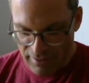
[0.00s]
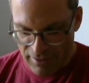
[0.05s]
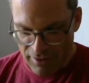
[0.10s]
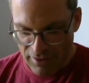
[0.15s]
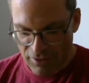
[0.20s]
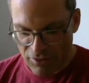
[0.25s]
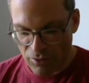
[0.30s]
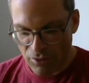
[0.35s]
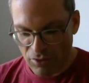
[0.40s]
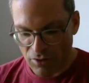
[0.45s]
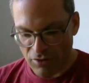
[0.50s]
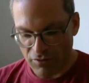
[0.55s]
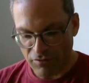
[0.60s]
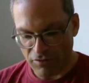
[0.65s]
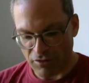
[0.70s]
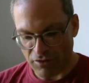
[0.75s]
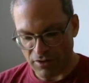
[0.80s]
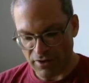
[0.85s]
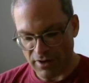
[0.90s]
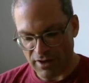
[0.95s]
you look
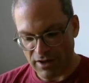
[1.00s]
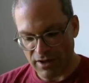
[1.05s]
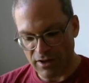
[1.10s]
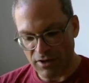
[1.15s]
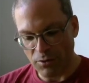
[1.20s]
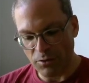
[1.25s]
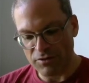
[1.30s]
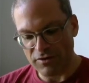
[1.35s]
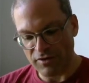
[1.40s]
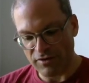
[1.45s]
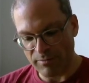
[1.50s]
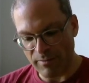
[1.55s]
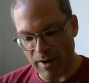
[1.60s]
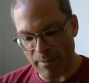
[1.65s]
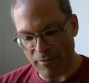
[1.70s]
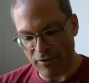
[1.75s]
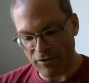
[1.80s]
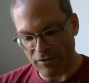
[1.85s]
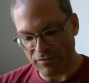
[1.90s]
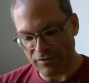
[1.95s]
for the closest
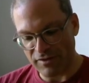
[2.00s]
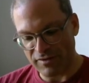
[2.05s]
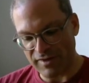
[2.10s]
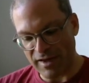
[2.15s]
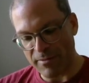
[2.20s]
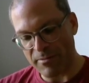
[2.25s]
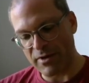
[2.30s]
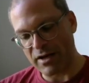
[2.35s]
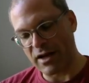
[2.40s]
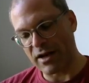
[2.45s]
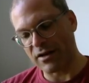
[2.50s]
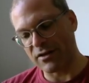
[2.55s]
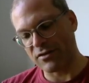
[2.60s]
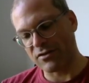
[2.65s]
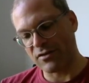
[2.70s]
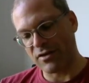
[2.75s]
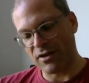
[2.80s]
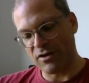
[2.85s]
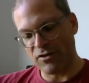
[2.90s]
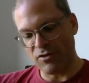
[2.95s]
members of the same
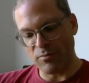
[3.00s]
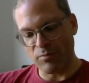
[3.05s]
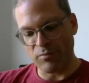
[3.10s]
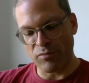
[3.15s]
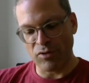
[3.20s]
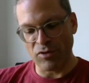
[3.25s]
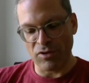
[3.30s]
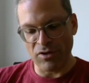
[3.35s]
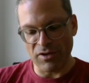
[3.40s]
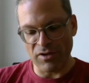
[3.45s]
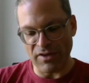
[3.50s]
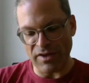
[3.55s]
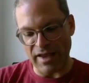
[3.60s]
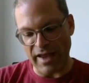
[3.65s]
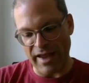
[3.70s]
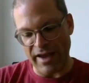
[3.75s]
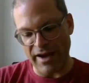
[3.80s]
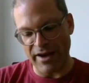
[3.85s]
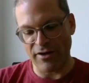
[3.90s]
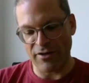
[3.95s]
class and you pull the
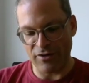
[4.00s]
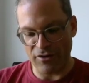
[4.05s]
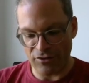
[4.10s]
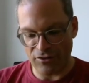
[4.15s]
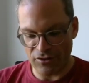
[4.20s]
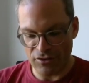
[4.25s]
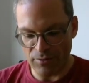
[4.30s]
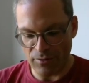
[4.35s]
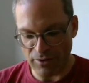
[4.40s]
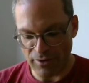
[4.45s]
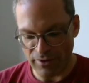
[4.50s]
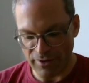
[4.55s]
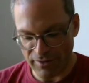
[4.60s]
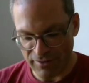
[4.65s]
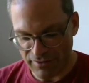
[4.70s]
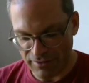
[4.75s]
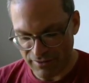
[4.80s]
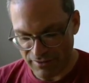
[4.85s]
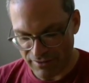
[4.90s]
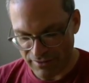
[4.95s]
anchor
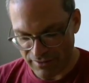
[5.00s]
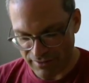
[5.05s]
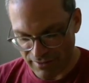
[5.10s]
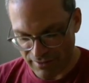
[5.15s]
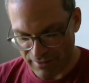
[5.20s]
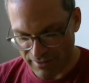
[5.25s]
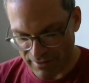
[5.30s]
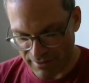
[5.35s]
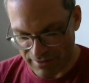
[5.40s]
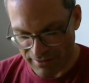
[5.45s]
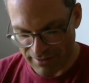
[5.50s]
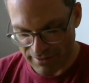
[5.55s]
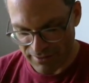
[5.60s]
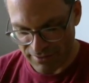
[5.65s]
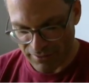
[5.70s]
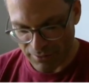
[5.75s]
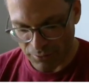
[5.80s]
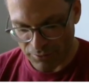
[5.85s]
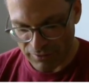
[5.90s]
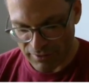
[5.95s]
towards
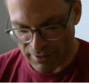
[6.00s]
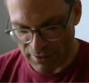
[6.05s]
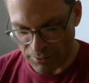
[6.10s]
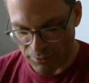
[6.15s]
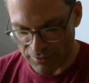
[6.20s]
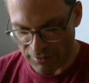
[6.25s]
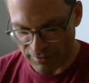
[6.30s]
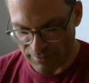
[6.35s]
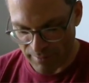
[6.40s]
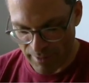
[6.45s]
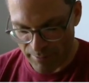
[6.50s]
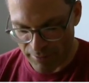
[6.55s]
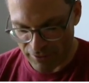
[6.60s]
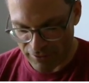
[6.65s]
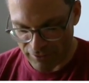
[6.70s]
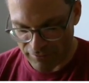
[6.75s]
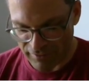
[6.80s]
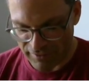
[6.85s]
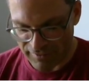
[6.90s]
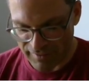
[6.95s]
those closest members
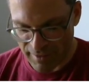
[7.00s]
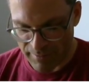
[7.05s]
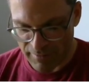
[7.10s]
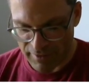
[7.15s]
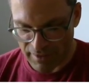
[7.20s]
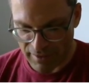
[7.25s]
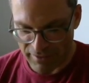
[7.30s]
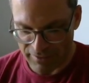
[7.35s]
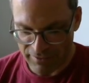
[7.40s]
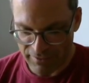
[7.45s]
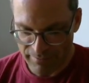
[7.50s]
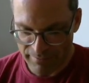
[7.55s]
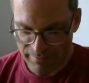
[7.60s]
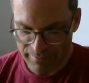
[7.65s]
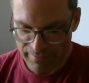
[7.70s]
of the same class,